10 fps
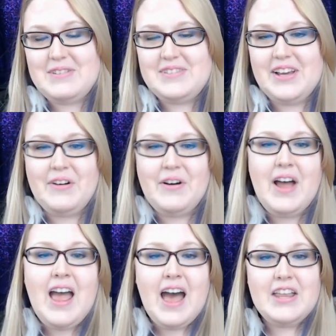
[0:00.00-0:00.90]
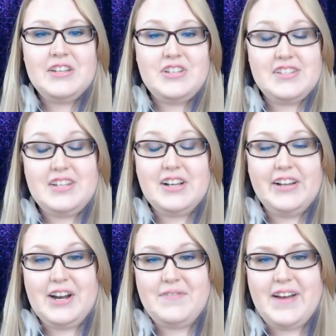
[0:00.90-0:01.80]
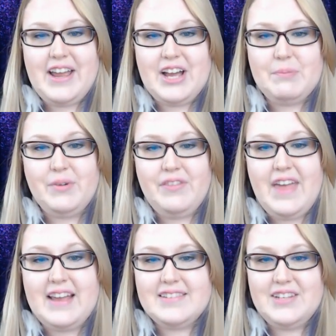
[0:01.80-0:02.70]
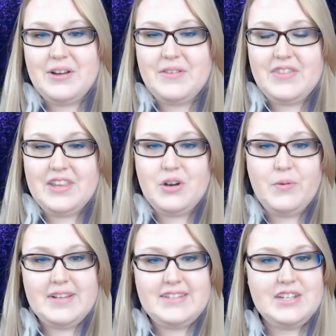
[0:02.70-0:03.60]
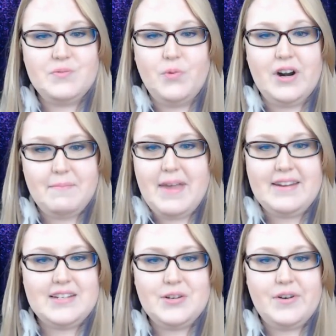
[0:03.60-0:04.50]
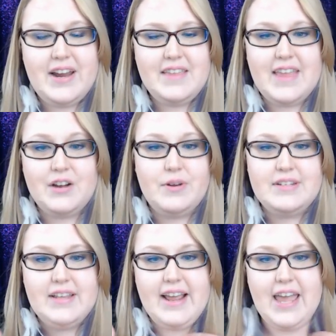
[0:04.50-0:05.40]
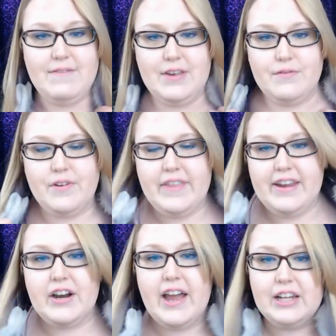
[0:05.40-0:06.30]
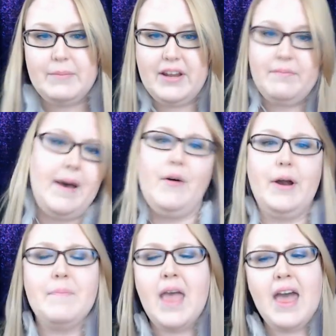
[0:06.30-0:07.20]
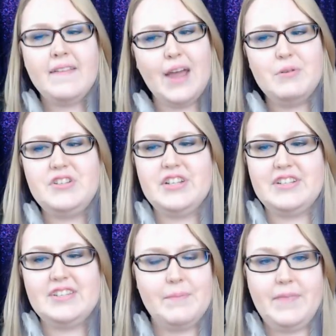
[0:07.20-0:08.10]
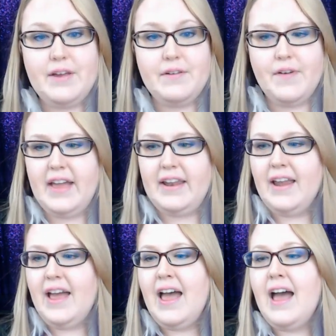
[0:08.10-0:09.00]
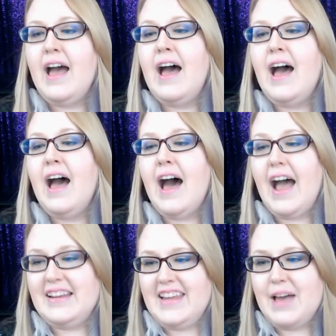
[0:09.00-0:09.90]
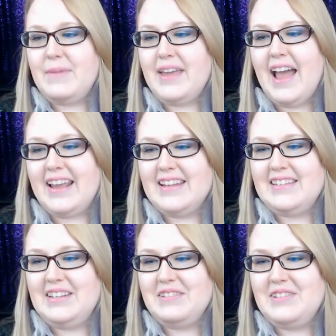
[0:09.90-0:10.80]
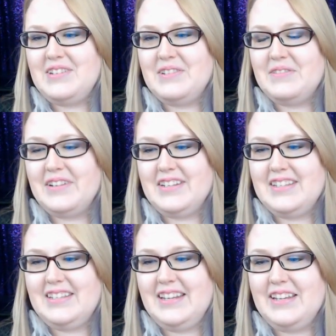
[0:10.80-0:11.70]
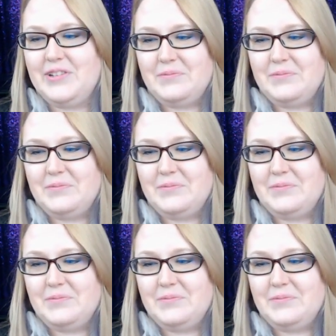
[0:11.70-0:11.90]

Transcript: So, just to clarify a couple of things. So, the quizzes weren't mandatory. That quiz that I gave you for the, your element of power, that was just something fun. Hi Tammy, I can see you too. Good to see you.